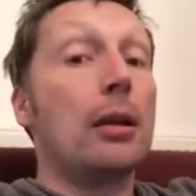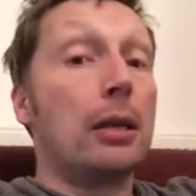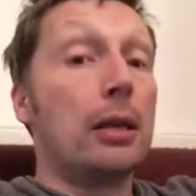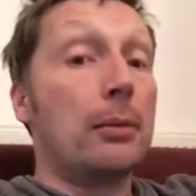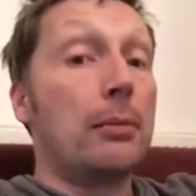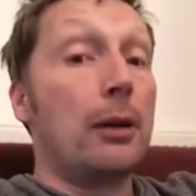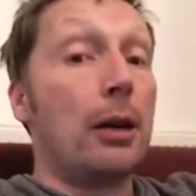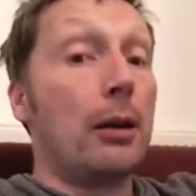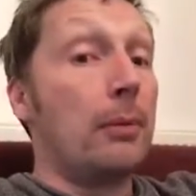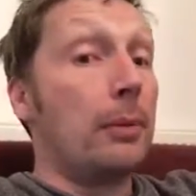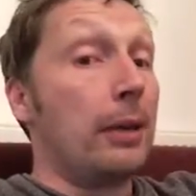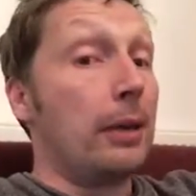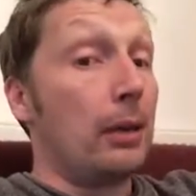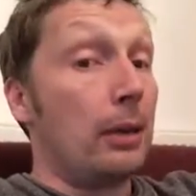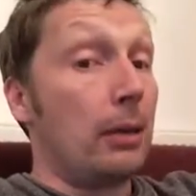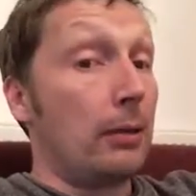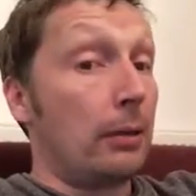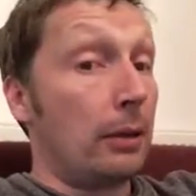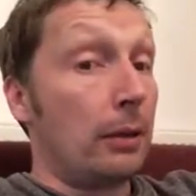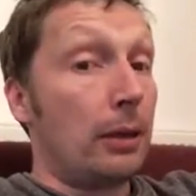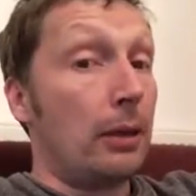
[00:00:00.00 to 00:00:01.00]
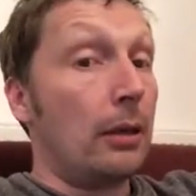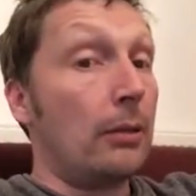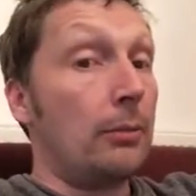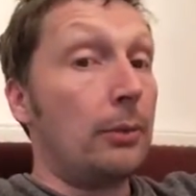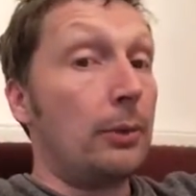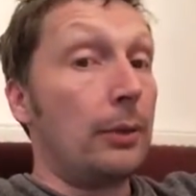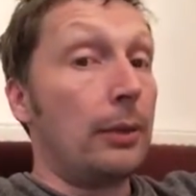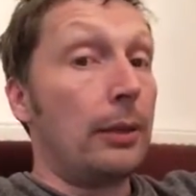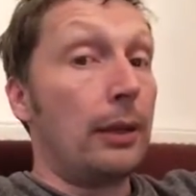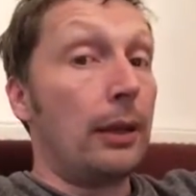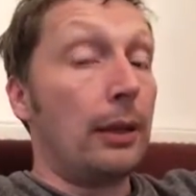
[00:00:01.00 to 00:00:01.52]
email me and I can help
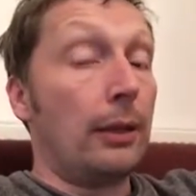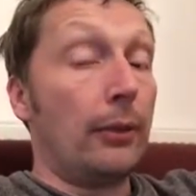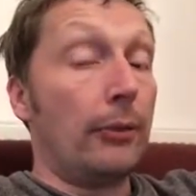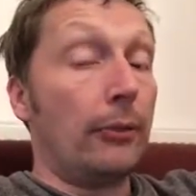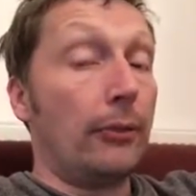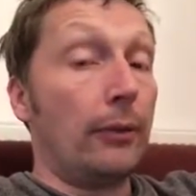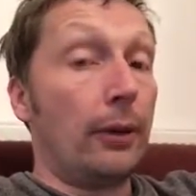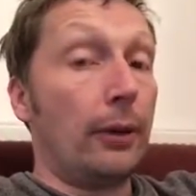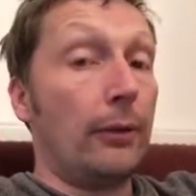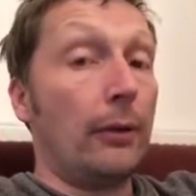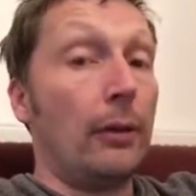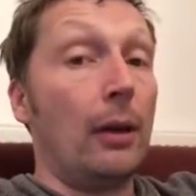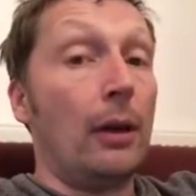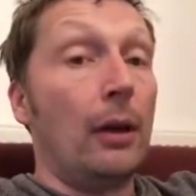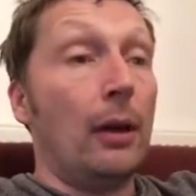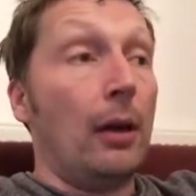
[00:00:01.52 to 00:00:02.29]
you with that, that's fine.